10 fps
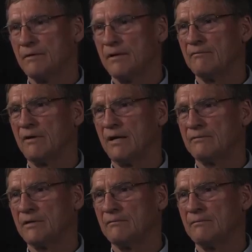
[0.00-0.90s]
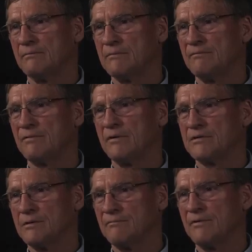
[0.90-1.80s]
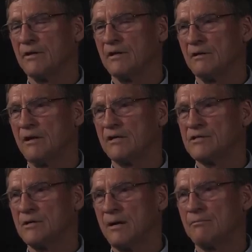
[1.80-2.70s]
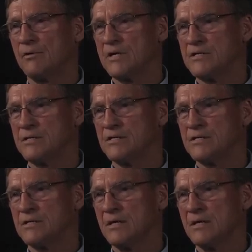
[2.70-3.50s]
involved in f some fairly large operations.